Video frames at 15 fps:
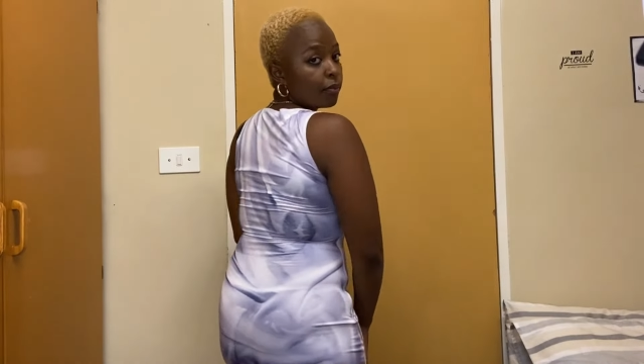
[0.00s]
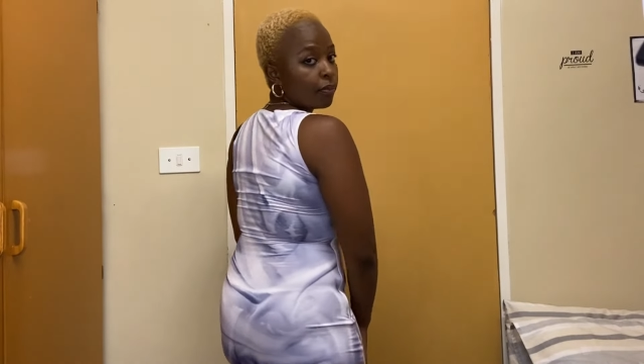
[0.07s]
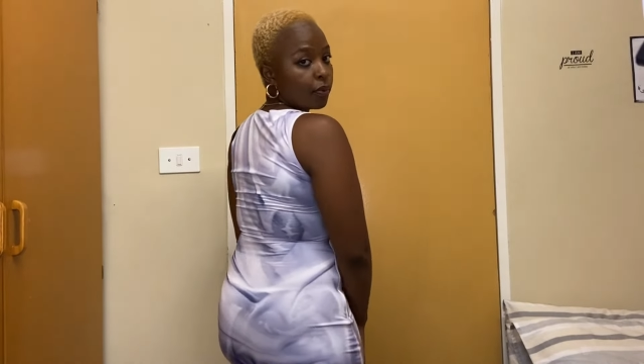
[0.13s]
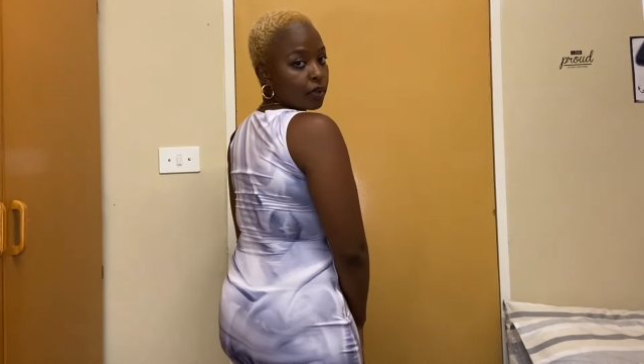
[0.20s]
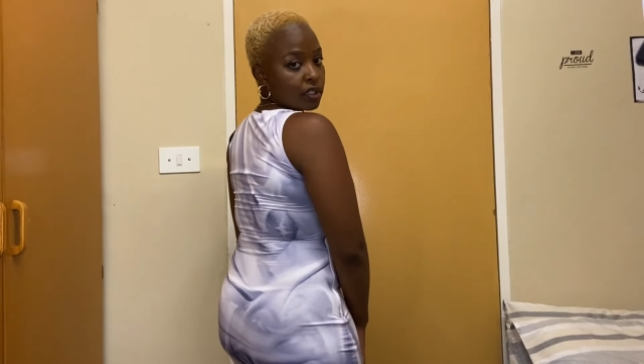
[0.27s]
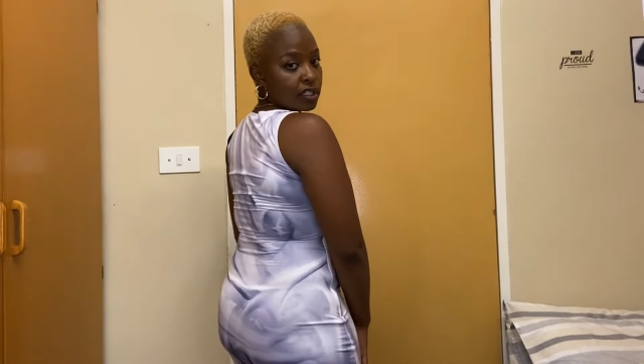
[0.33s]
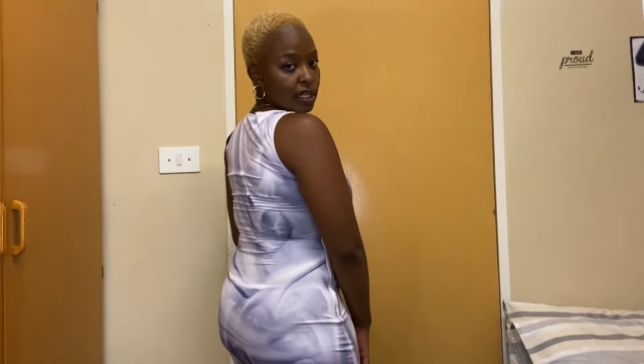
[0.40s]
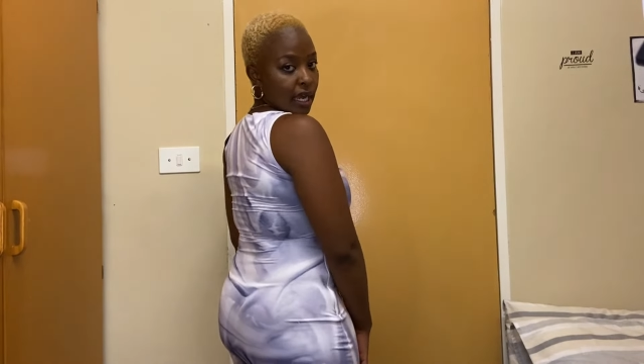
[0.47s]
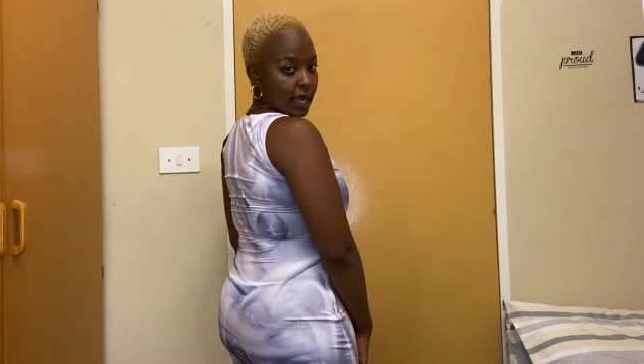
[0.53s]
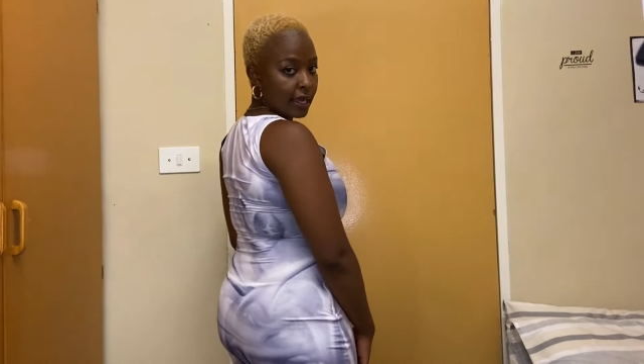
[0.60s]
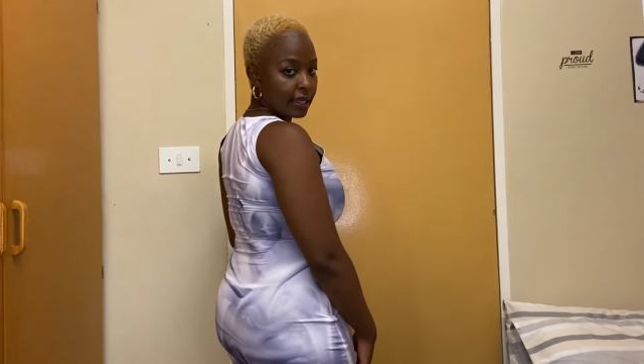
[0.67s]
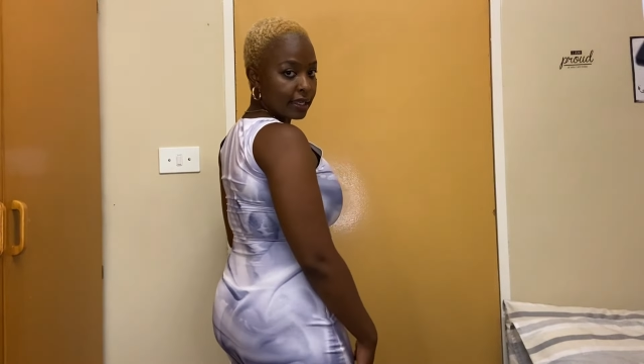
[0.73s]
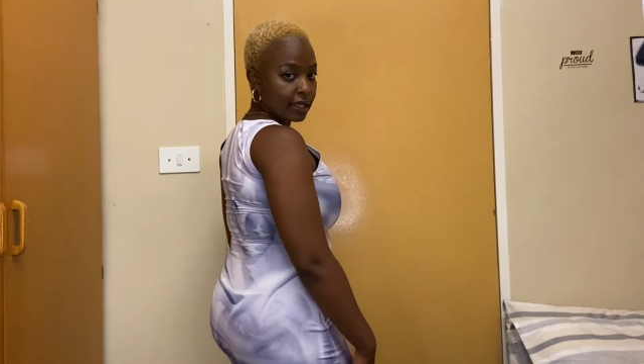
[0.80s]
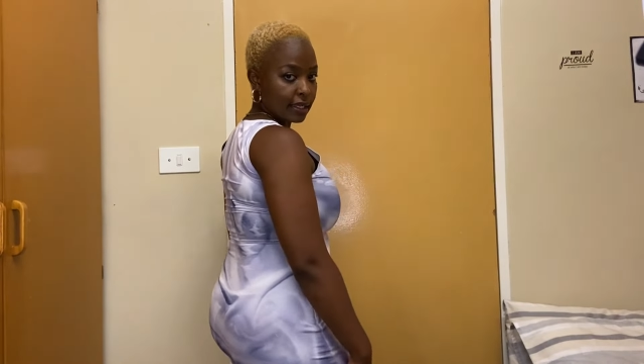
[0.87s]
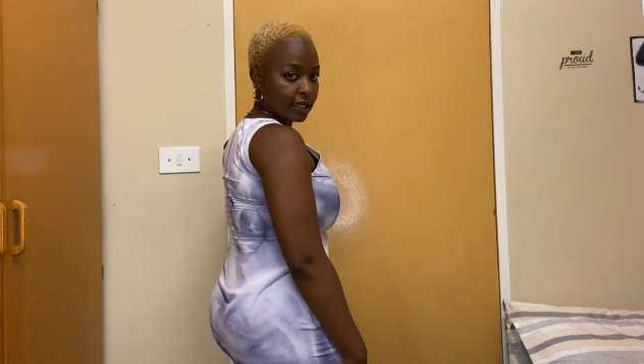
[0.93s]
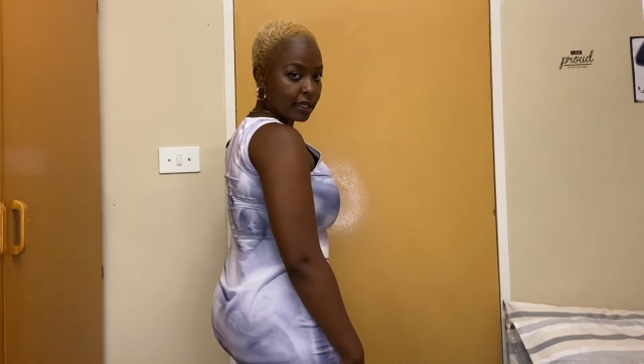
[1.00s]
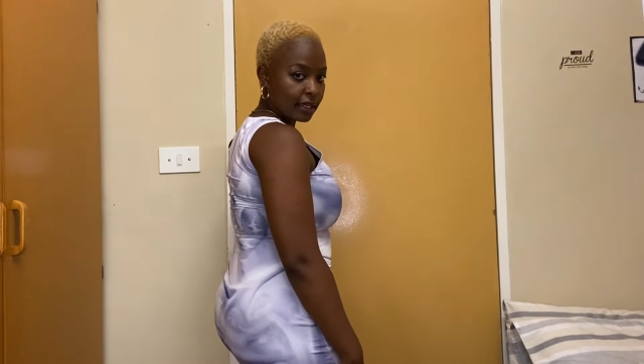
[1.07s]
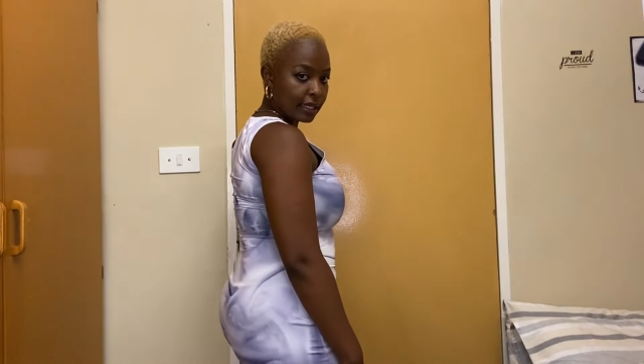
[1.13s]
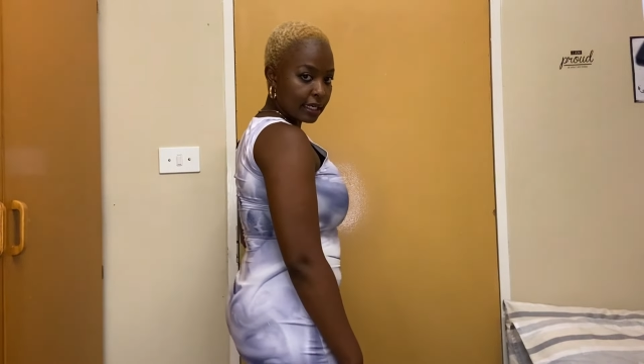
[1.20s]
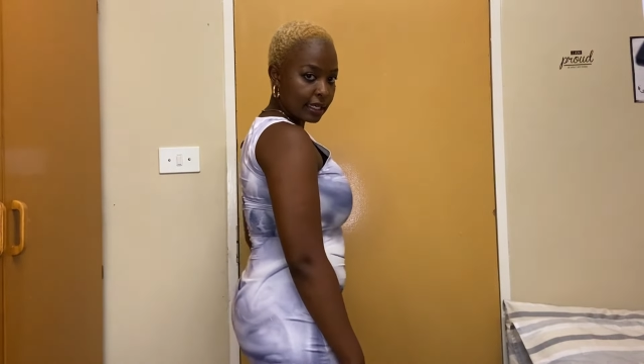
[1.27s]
Body hugging,